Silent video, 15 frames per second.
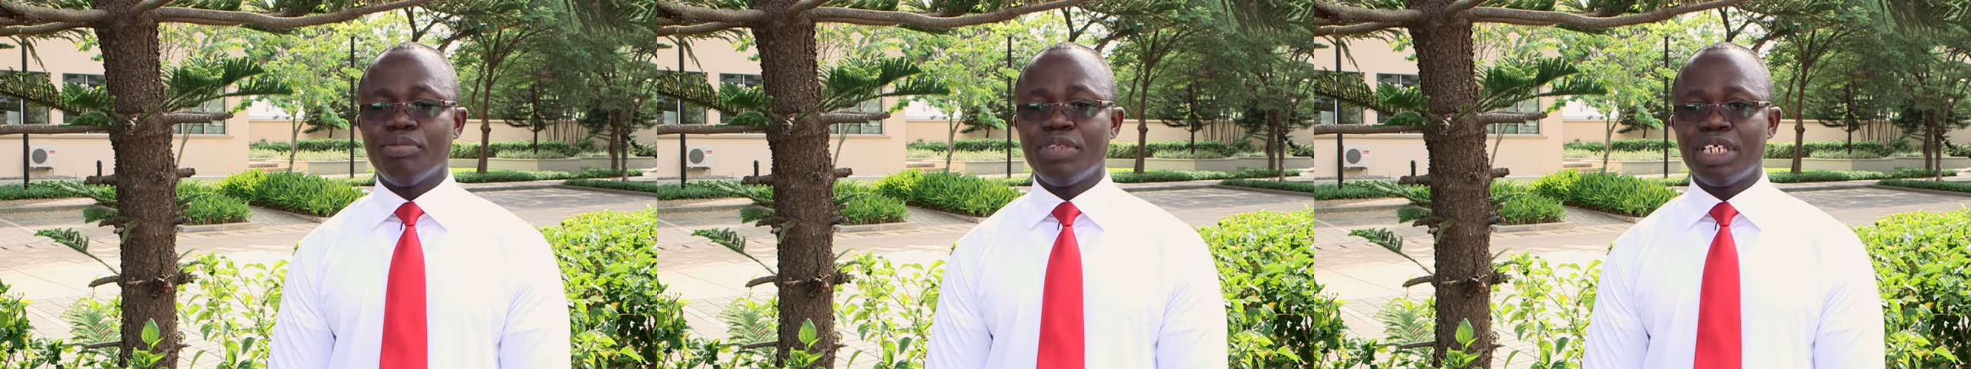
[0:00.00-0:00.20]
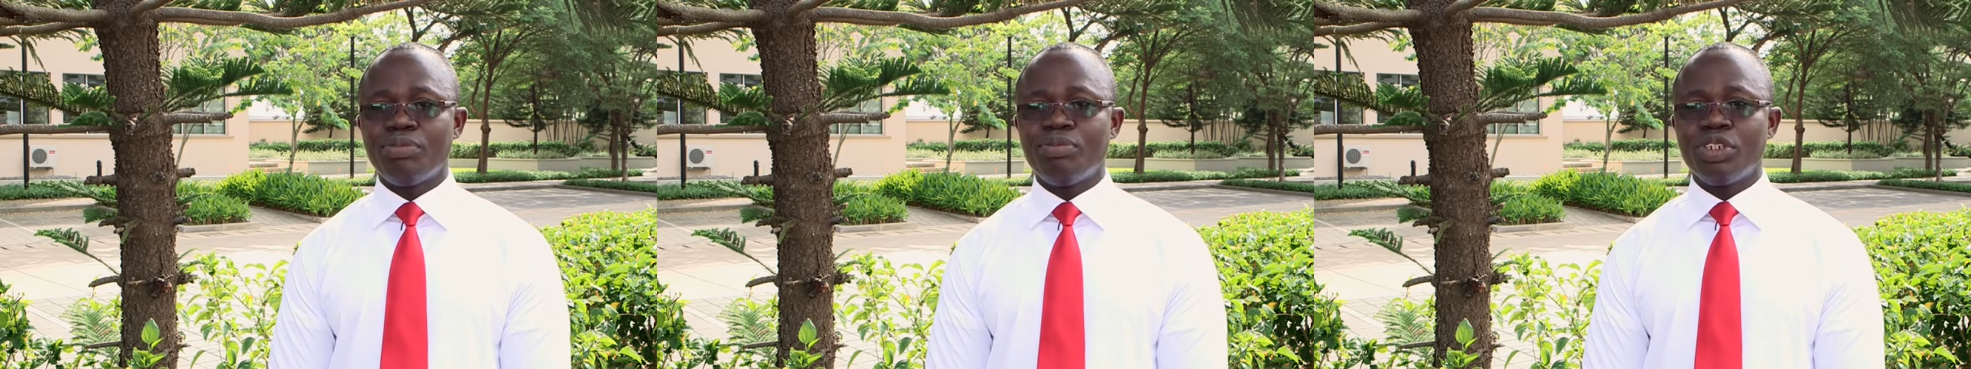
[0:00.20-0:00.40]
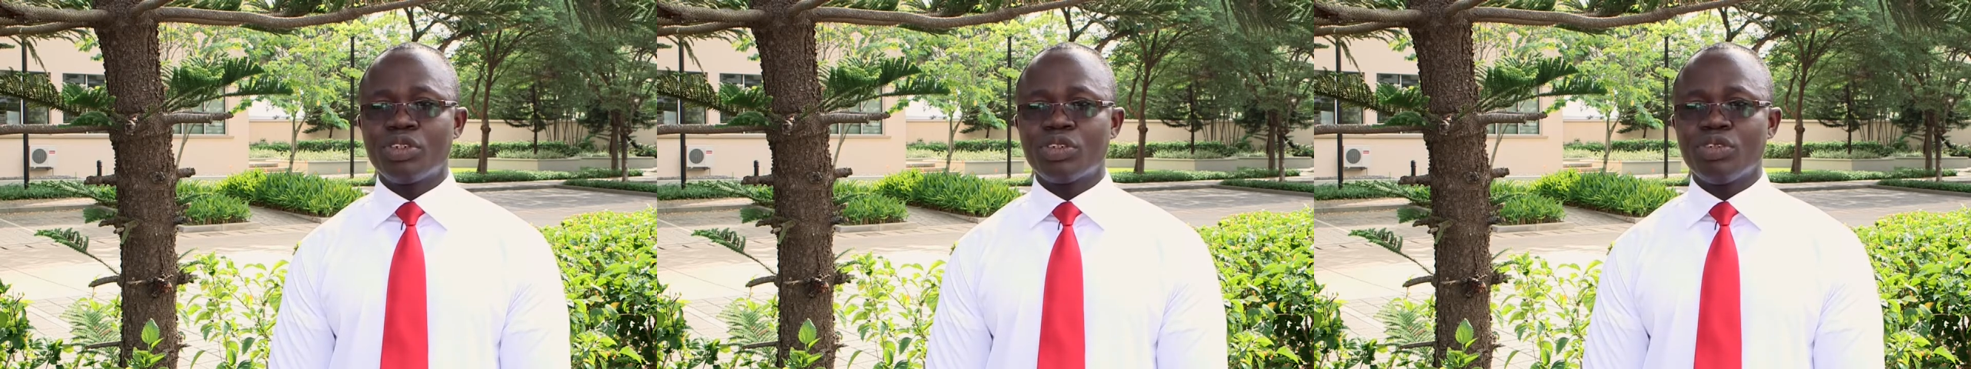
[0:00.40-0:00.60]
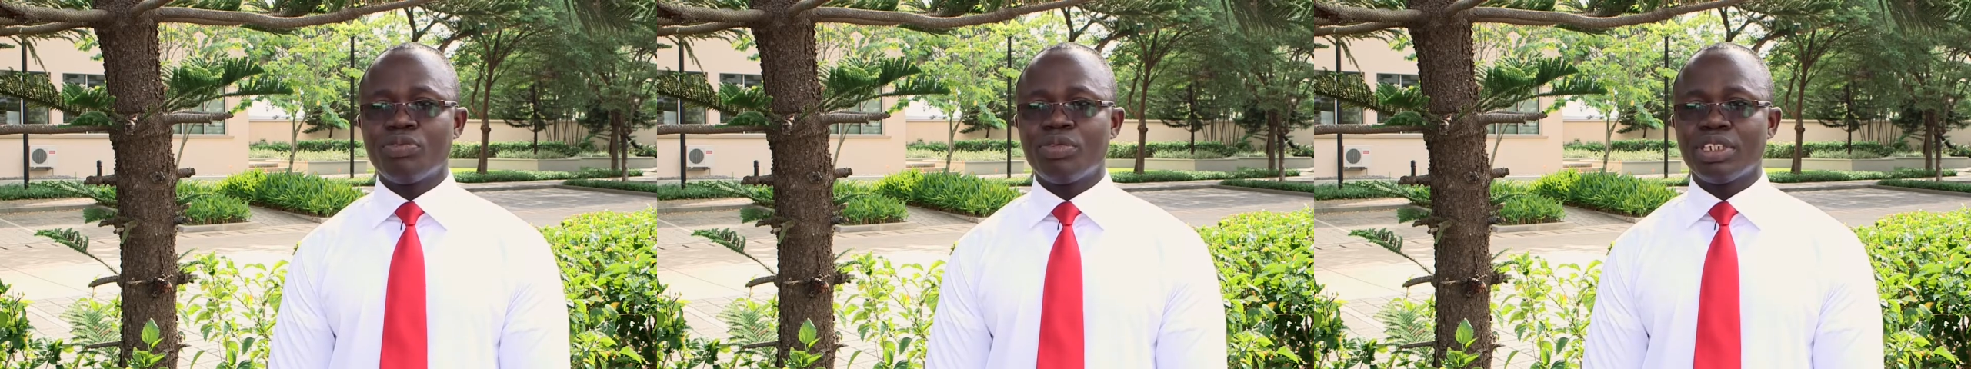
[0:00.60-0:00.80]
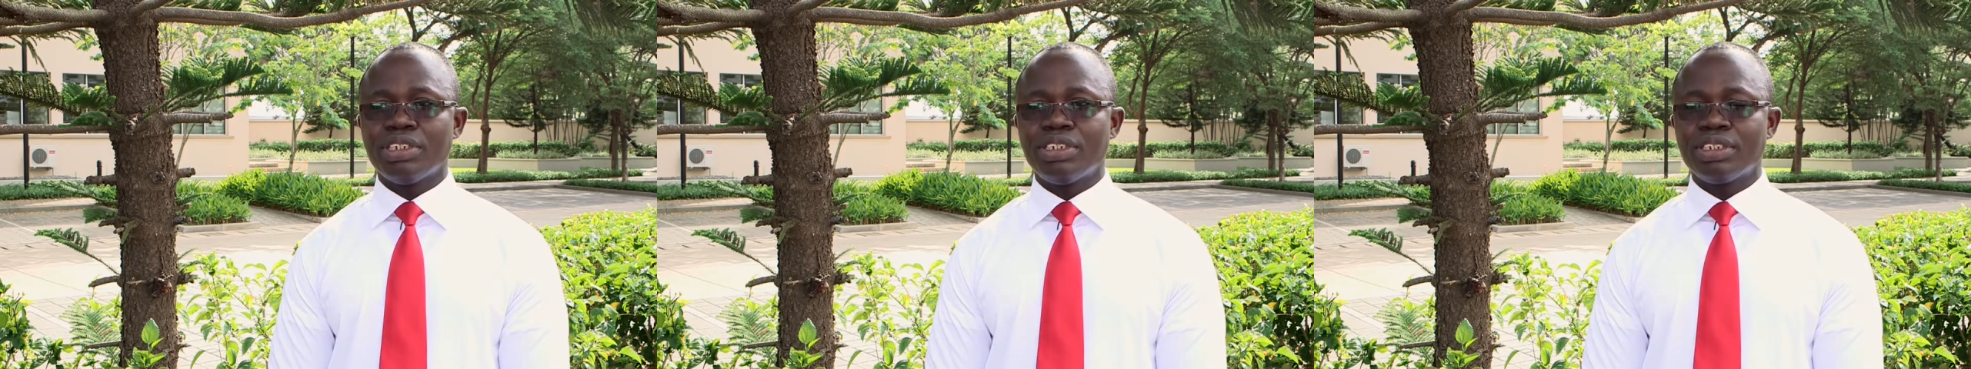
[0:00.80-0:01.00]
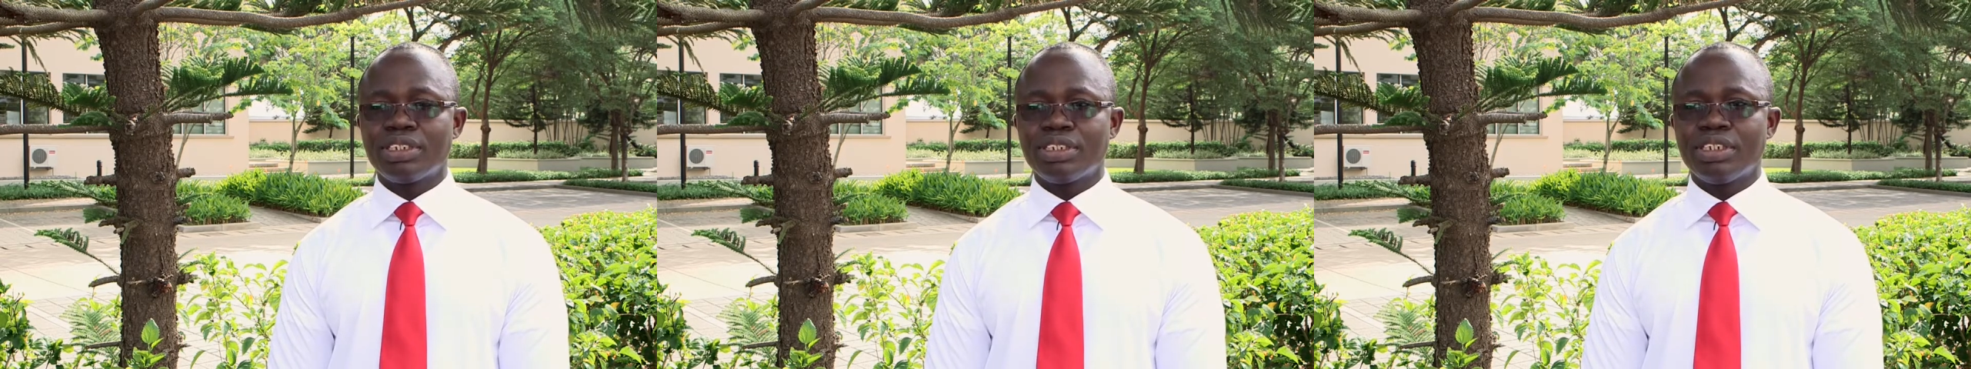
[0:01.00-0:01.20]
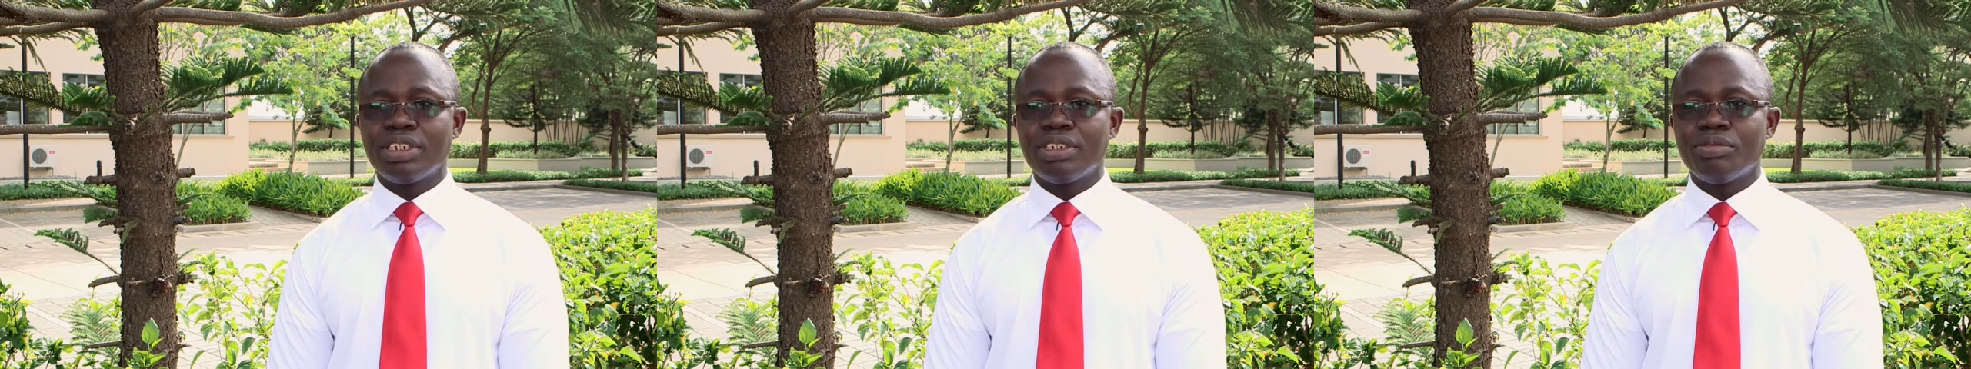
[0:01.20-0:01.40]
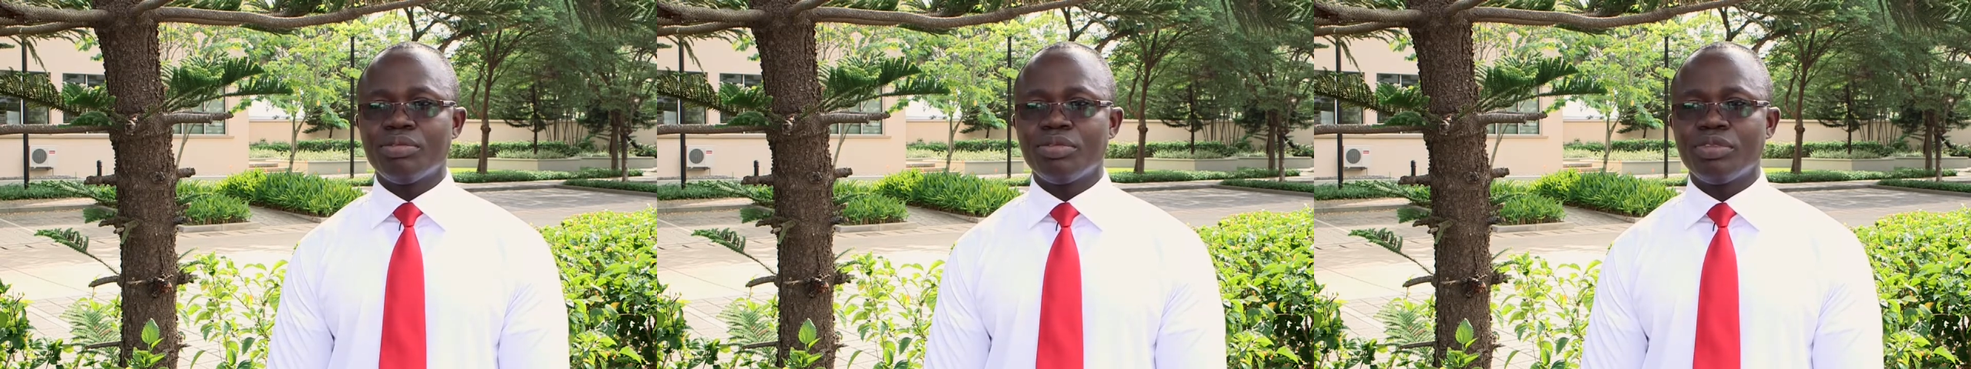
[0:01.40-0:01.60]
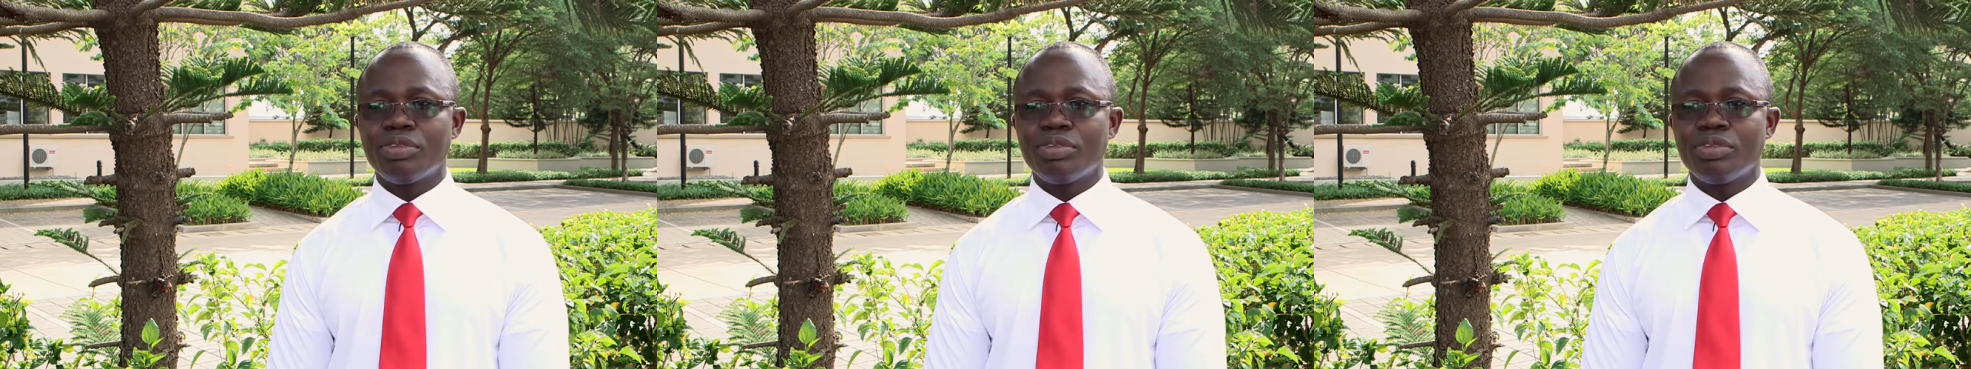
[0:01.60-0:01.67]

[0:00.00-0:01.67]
bishop at this time